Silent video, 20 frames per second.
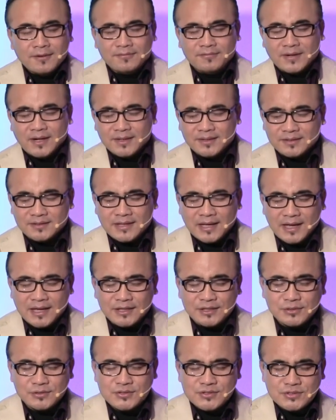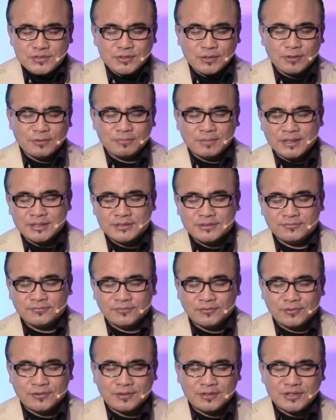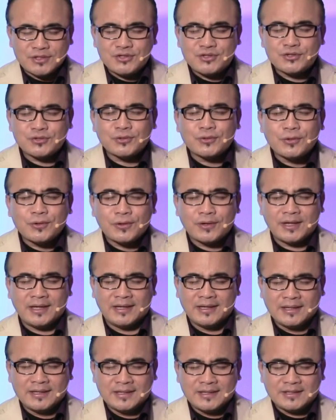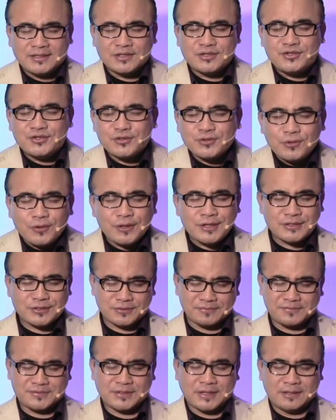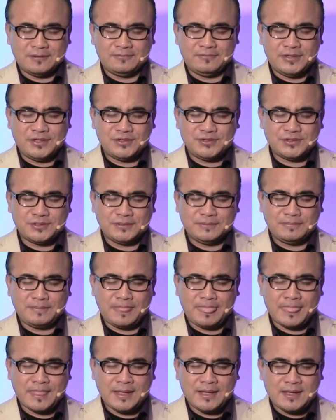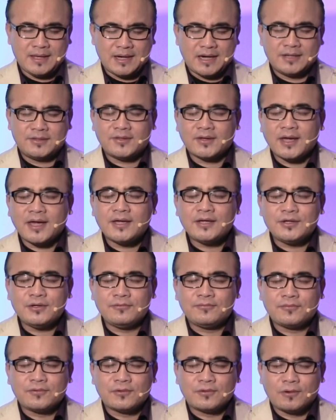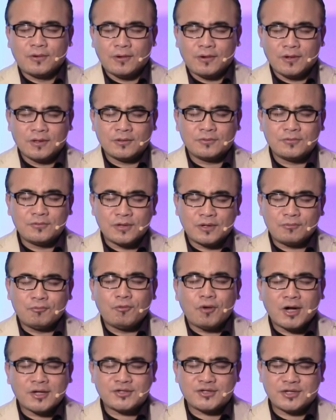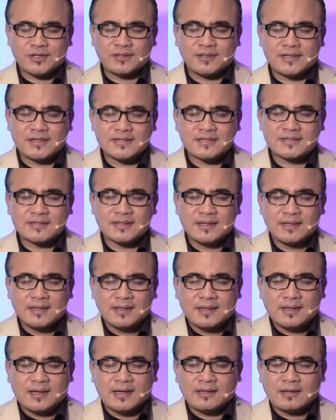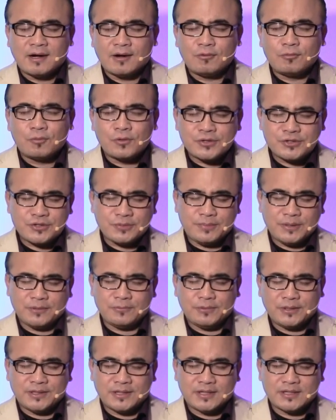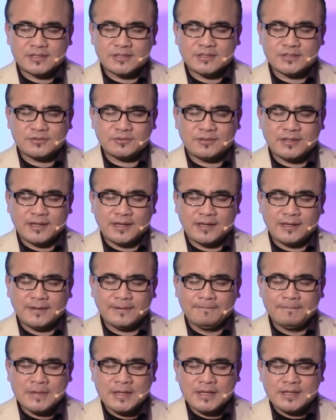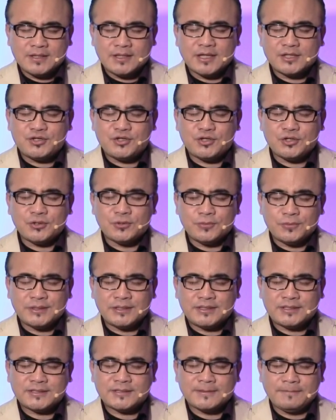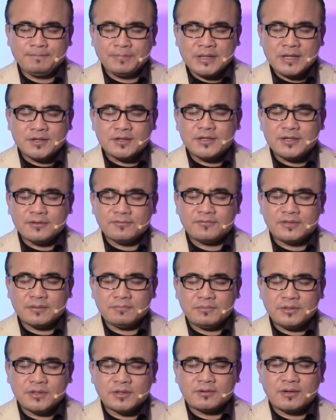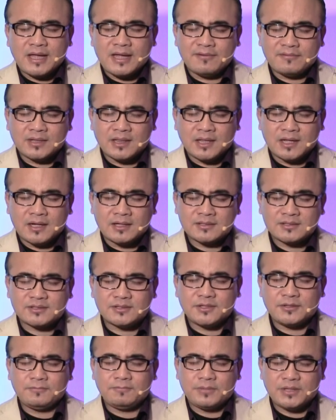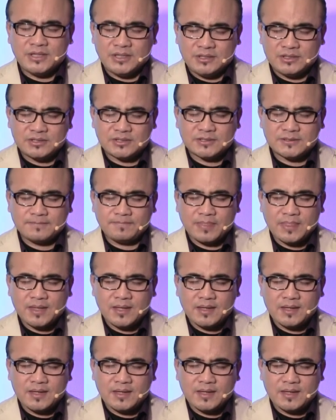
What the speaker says: Father, thank you so much for the joys of salvation. I thank you for all who are watching this and are worshiping with us today, that you would give them your everlasting peace.